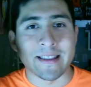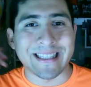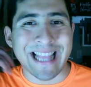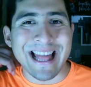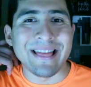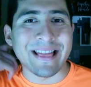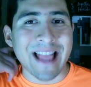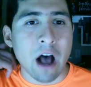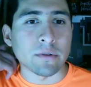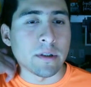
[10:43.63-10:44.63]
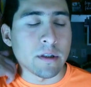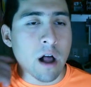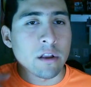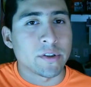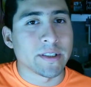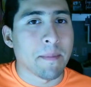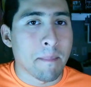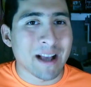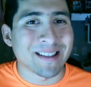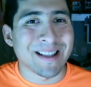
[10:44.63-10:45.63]
$10,000
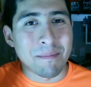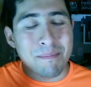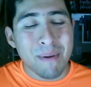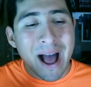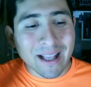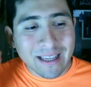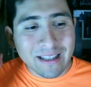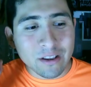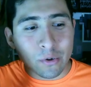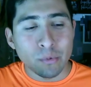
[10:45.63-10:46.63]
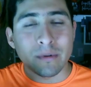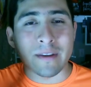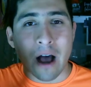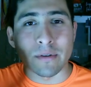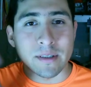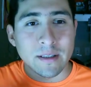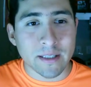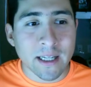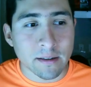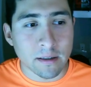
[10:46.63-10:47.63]
invested back in
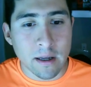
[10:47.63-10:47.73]
2010.